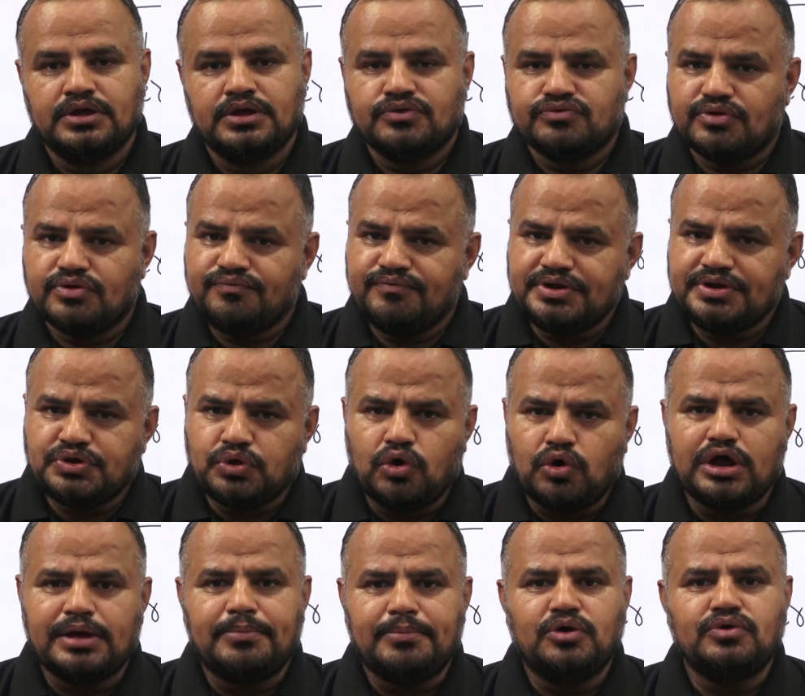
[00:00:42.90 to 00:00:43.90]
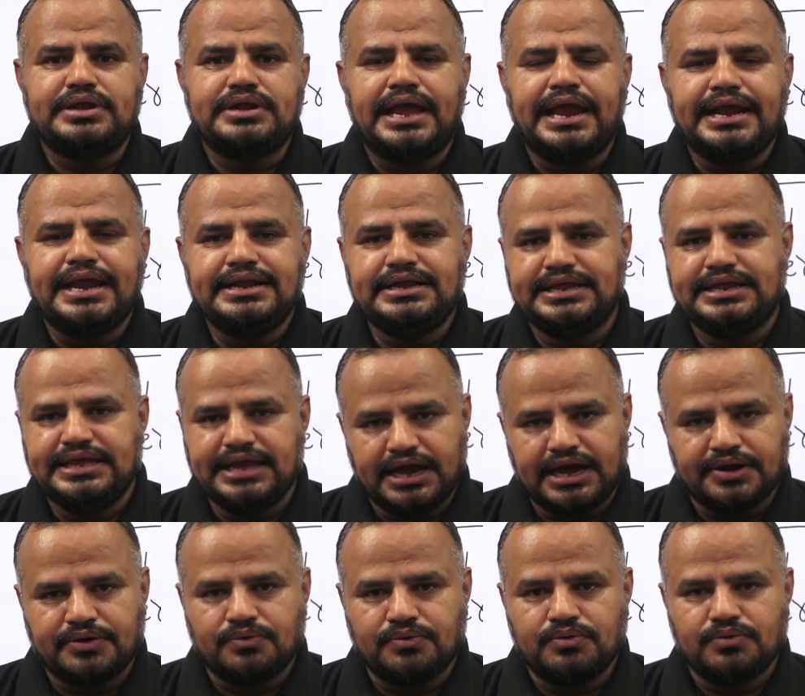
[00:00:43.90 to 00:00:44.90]
So if we talk about
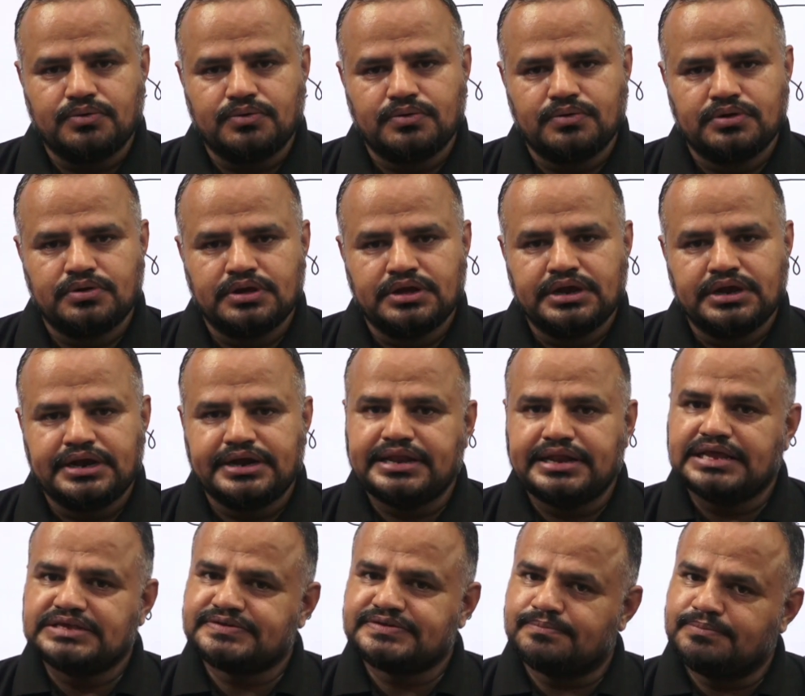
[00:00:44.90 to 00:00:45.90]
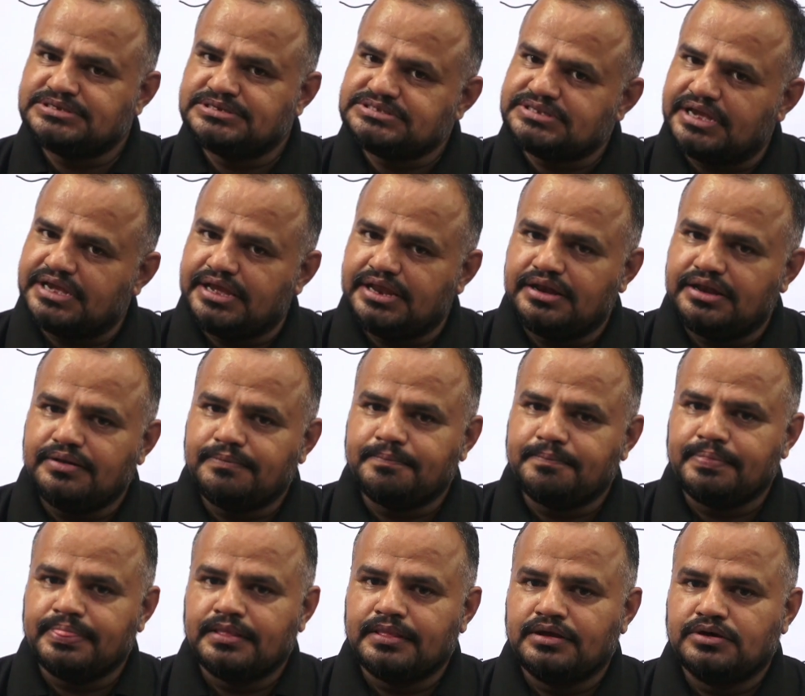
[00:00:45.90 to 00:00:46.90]
NTRO, it established in
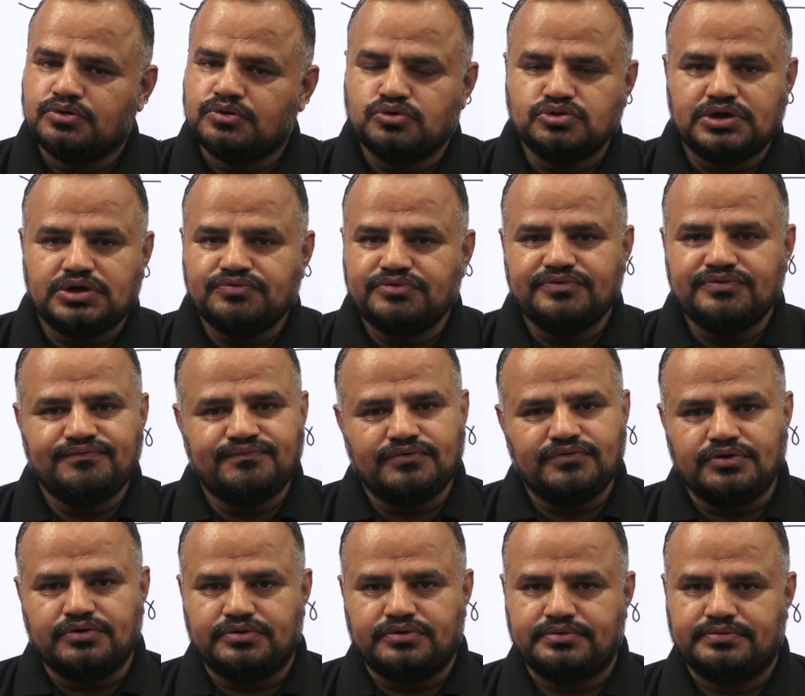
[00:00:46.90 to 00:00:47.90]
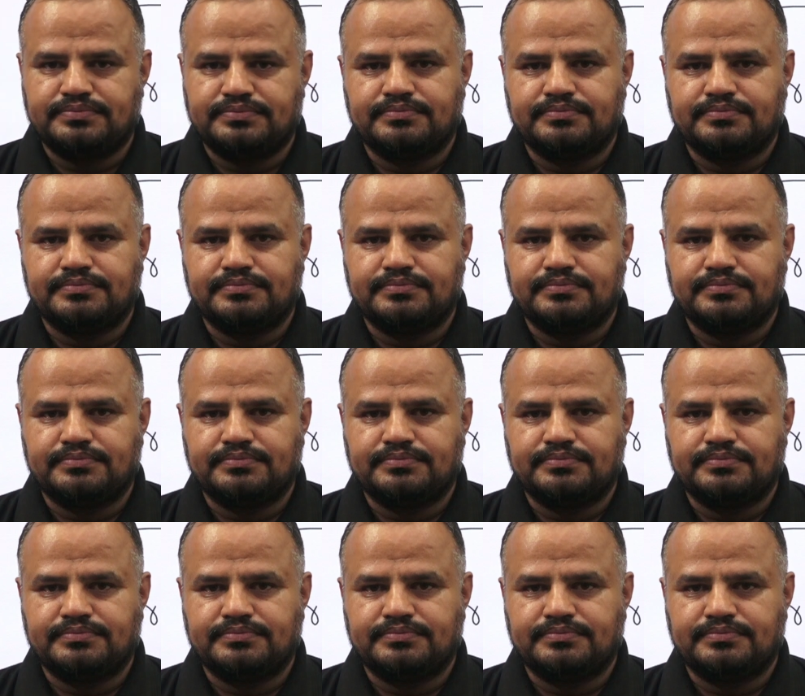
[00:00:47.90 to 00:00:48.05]
2004,